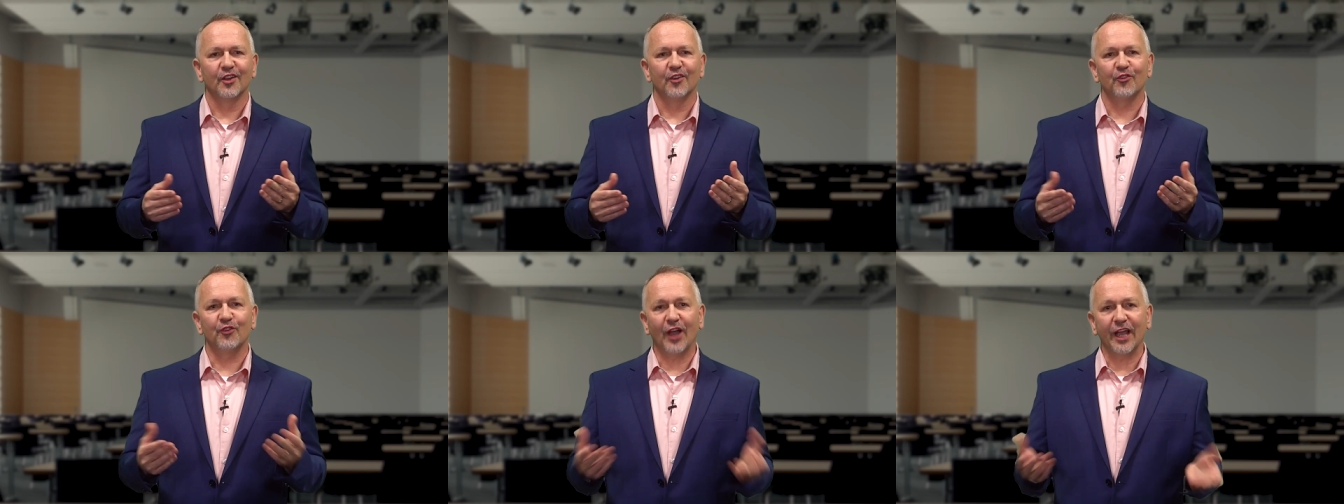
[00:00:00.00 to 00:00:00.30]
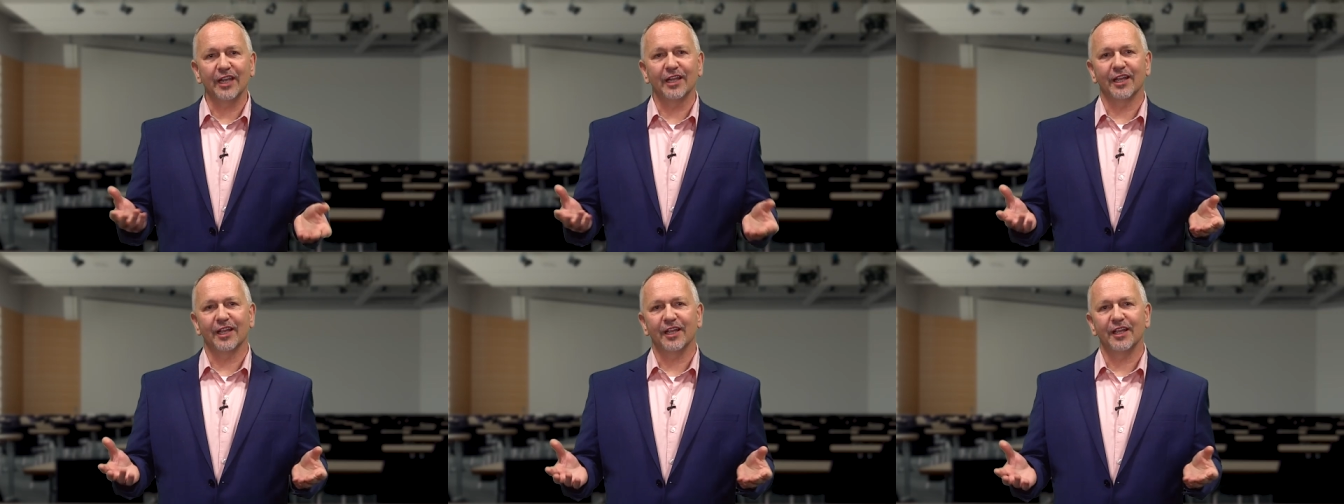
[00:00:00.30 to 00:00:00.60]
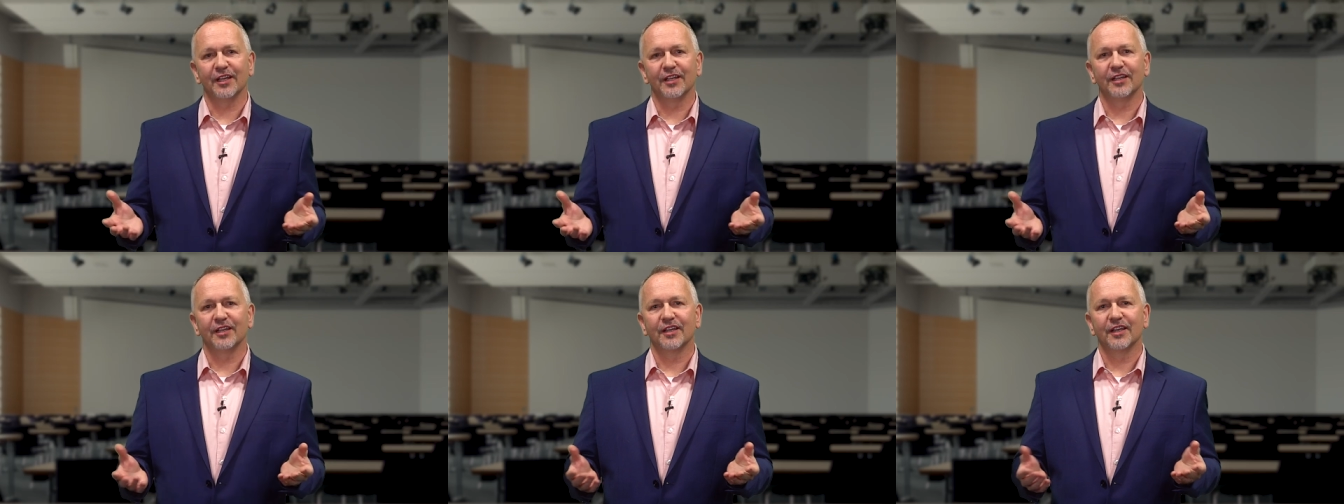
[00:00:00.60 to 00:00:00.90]

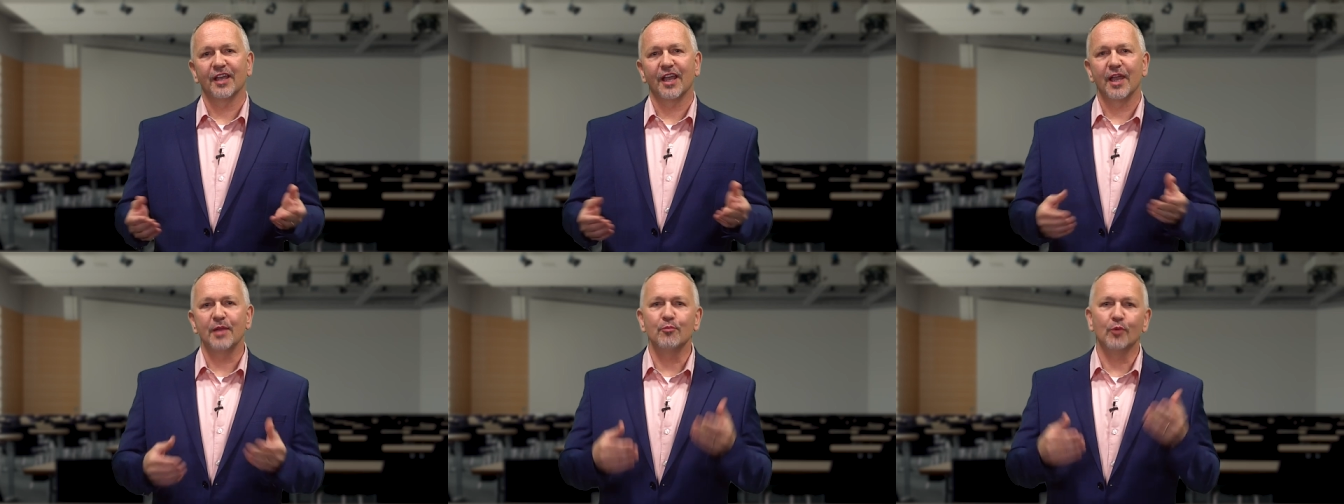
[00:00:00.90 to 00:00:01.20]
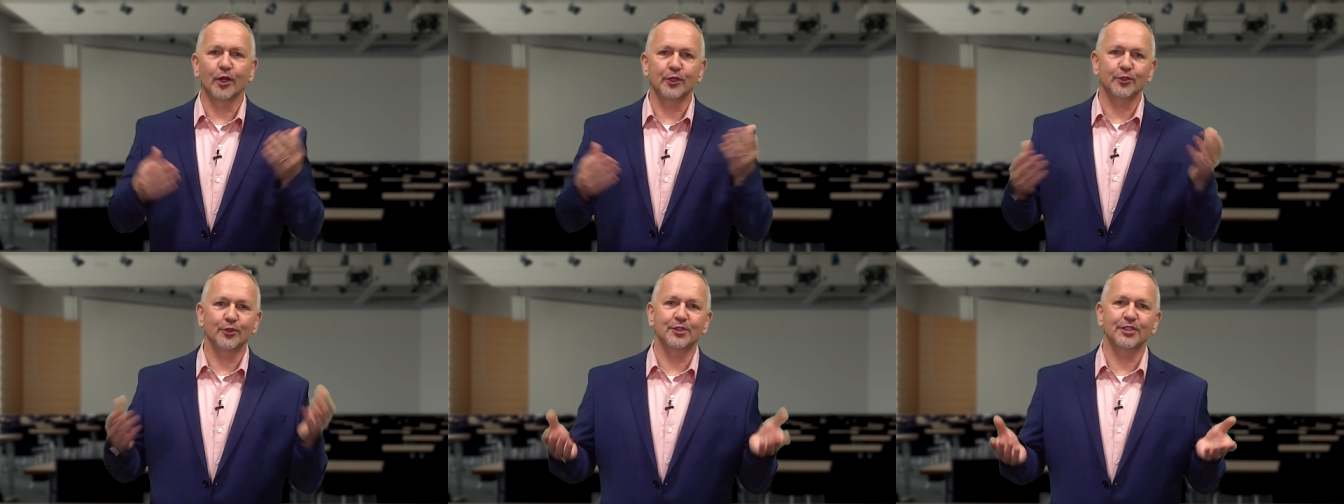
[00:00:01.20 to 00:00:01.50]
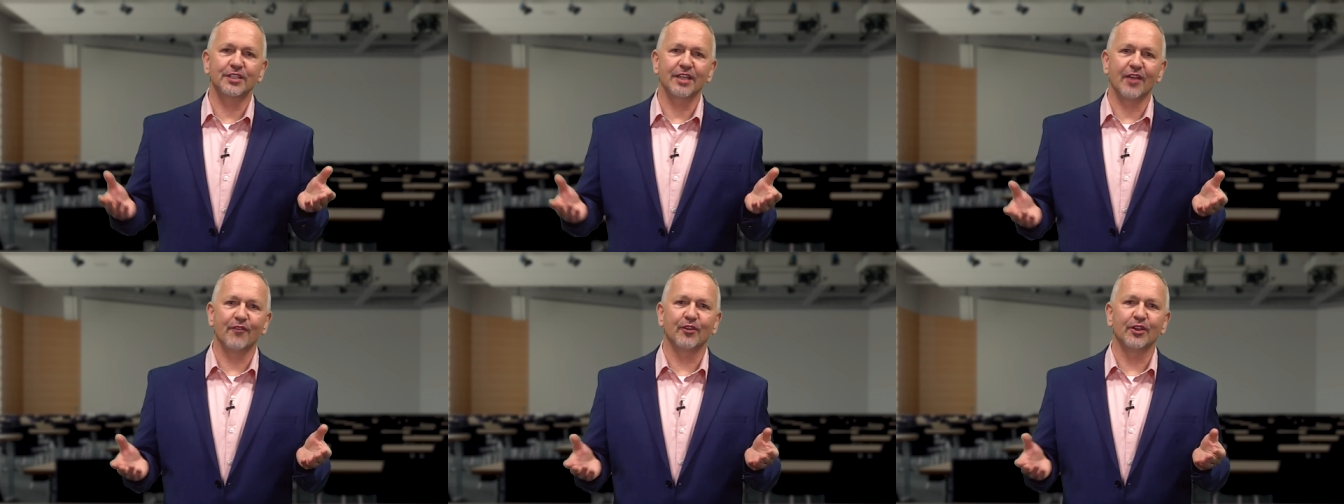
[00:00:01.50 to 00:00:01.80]
Finally, in Module
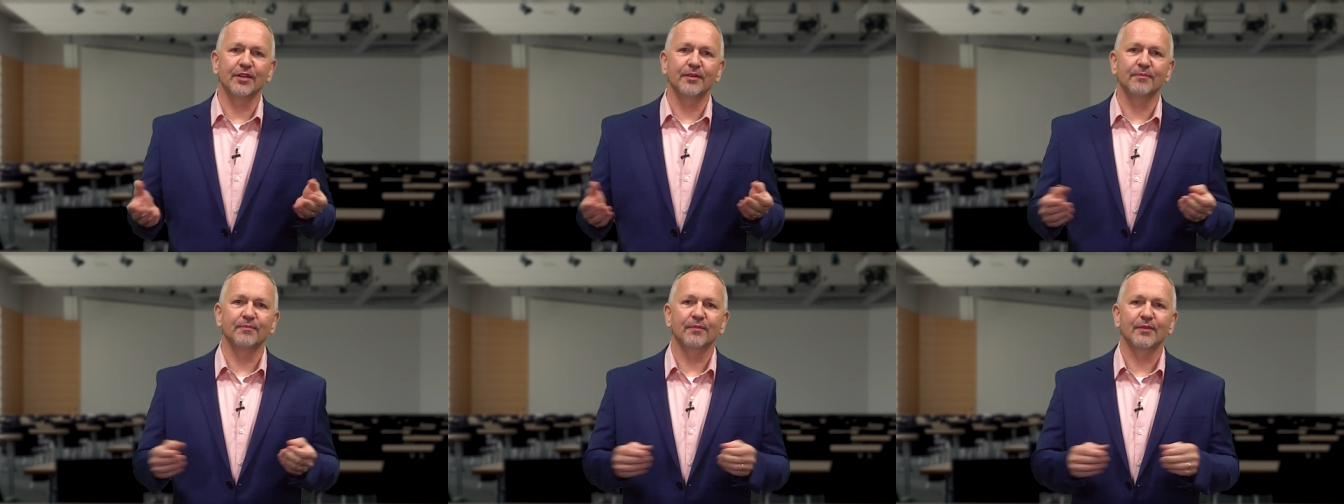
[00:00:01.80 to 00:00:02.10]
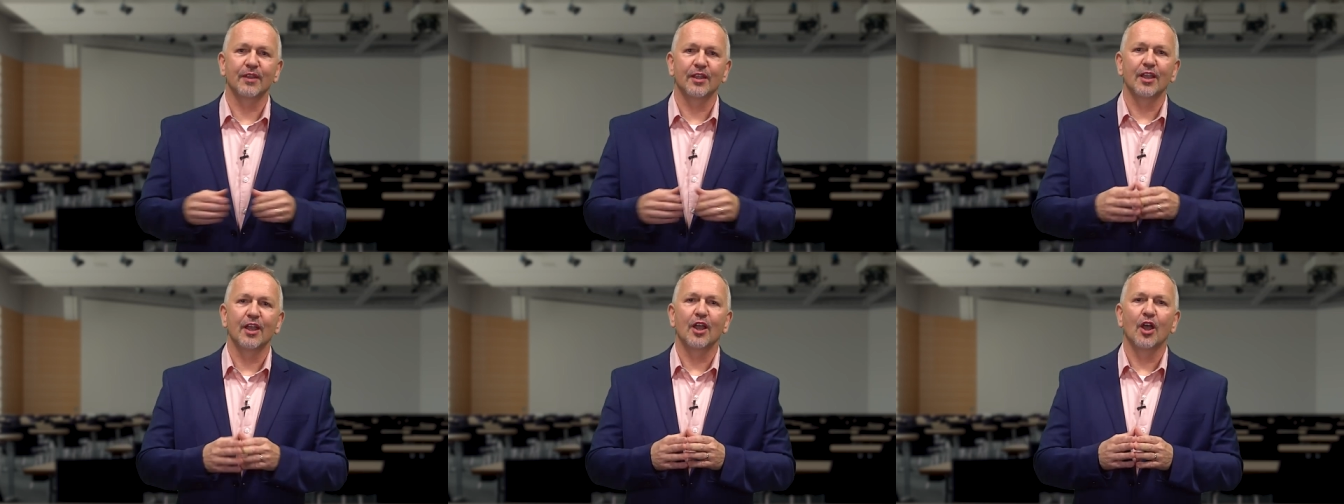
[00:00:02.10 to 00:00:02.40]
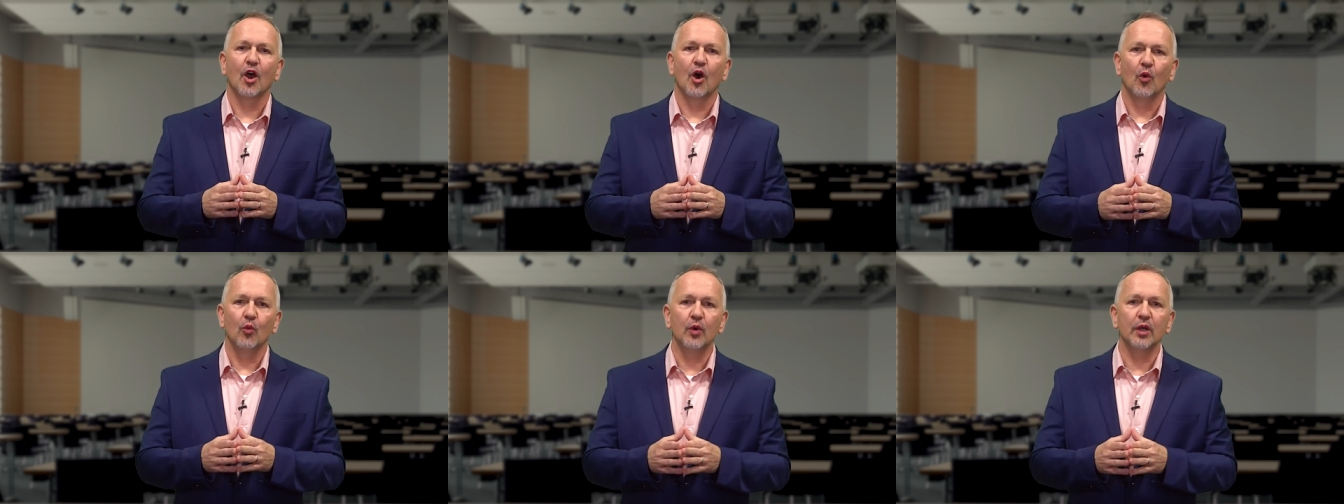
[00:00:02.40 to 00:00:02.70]
7,
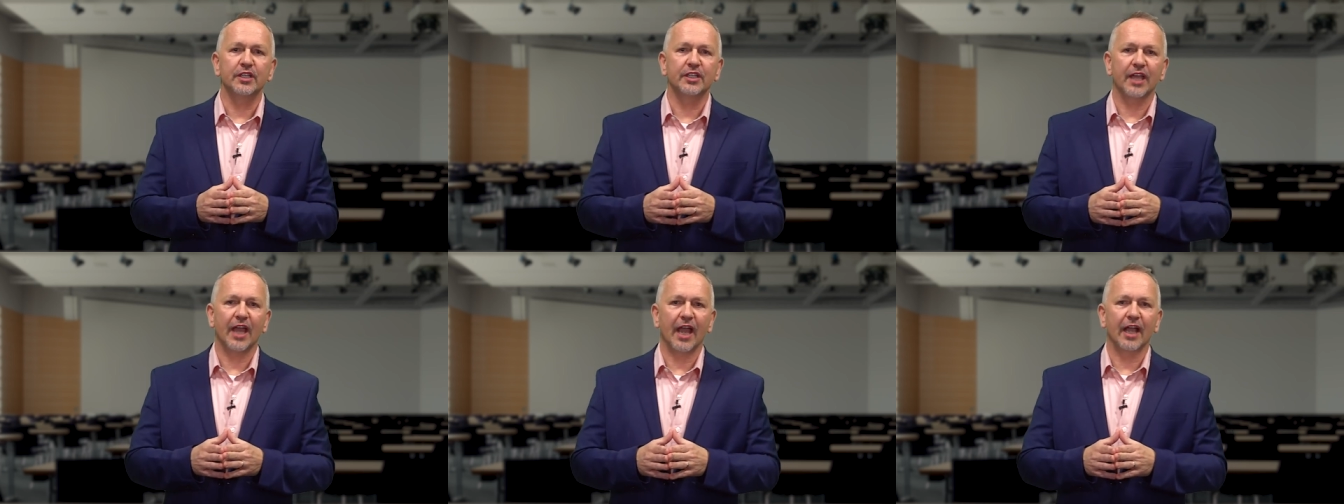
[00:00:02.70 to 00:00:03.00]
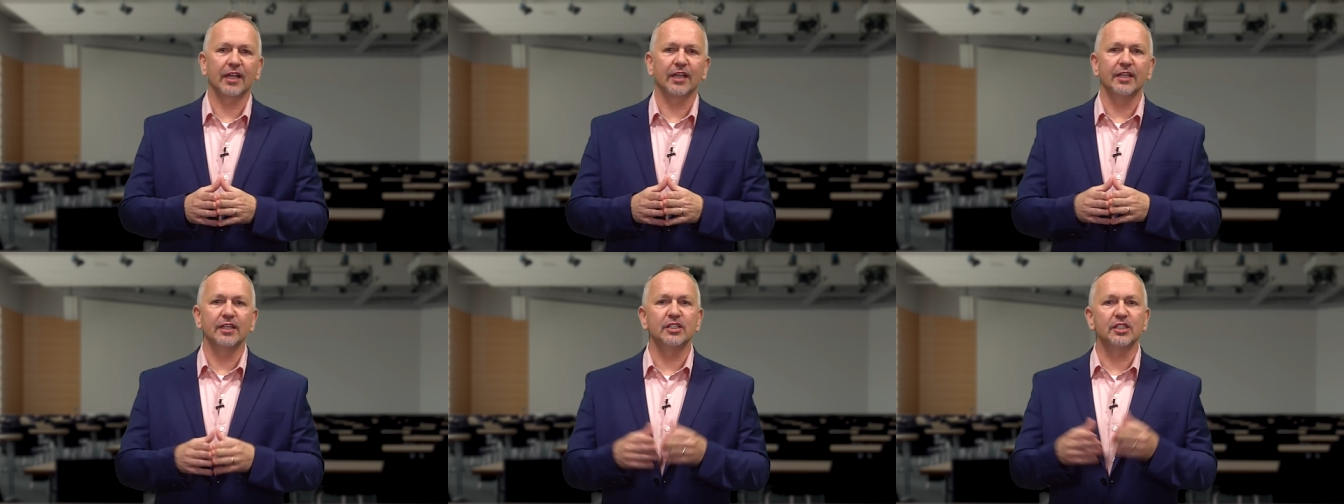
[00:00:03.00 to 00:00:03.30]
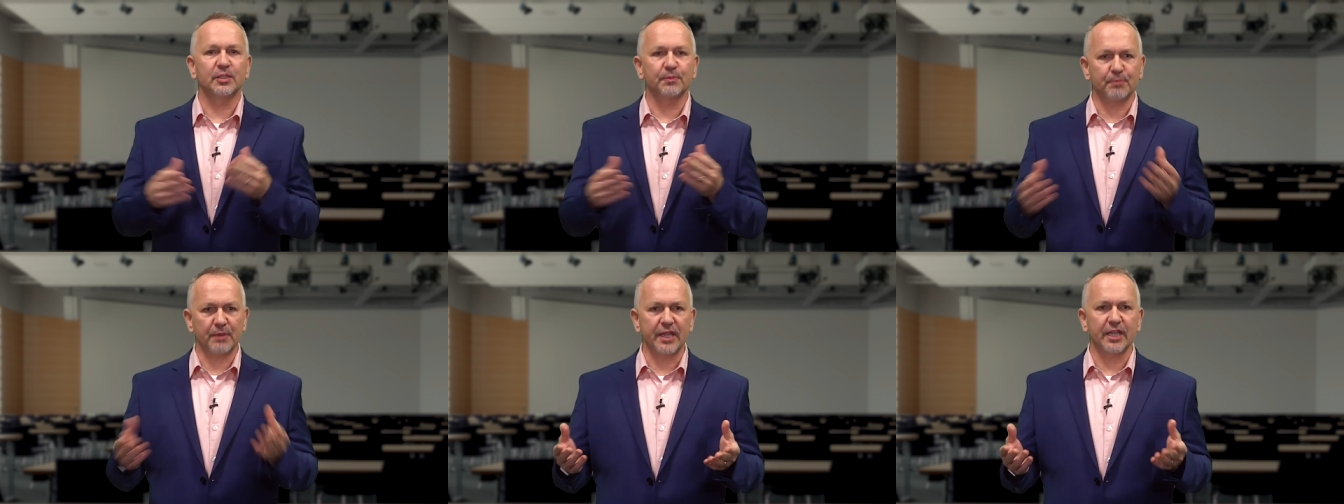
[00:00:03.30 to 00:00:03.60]
we're tackling
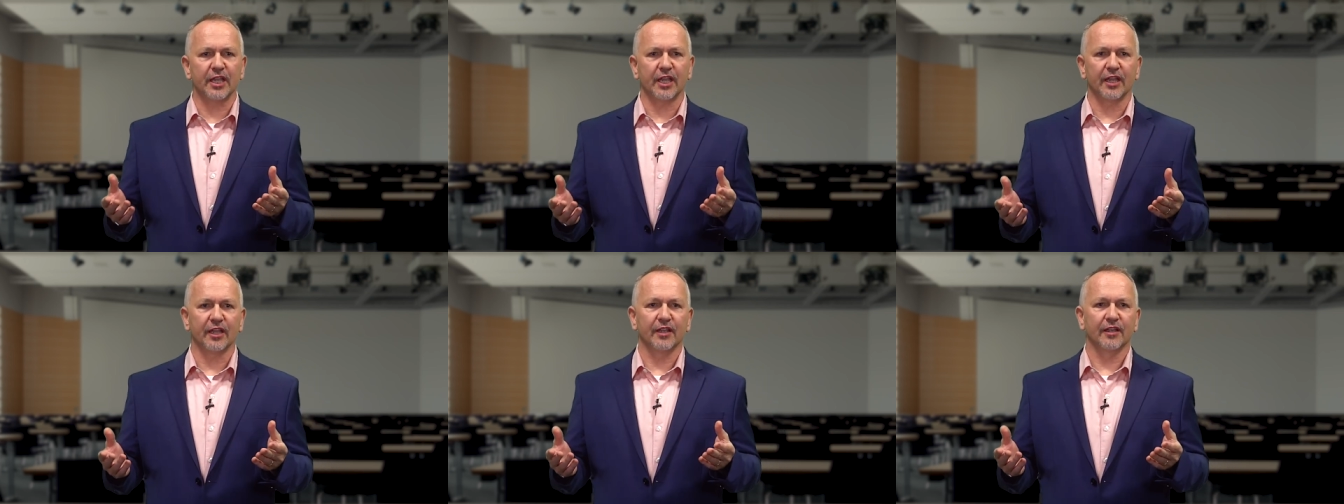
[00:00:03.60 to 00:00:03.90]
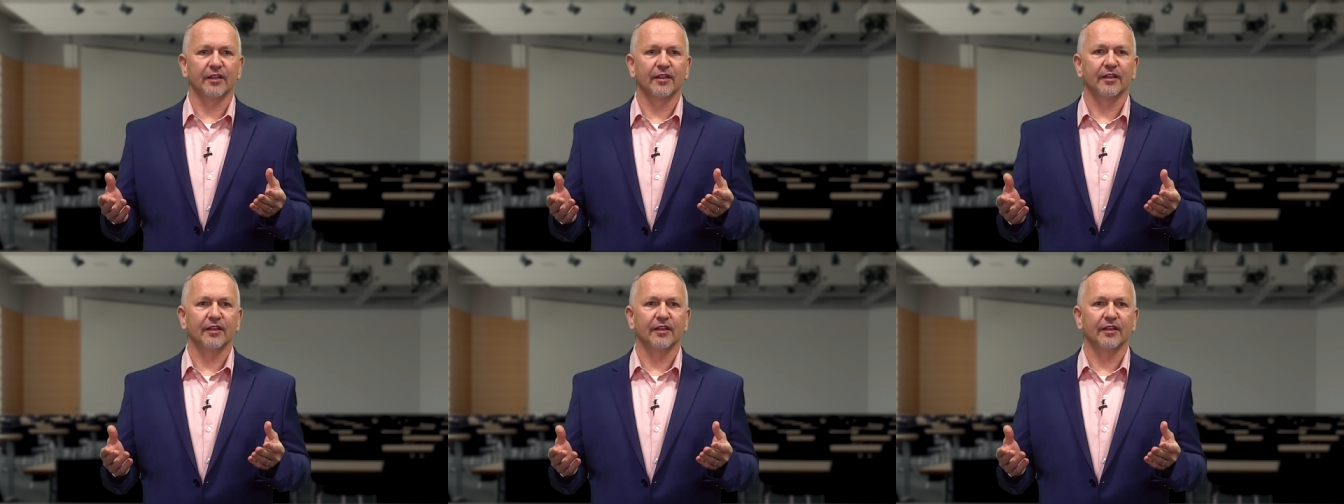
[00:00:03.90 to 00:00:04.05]
speaking.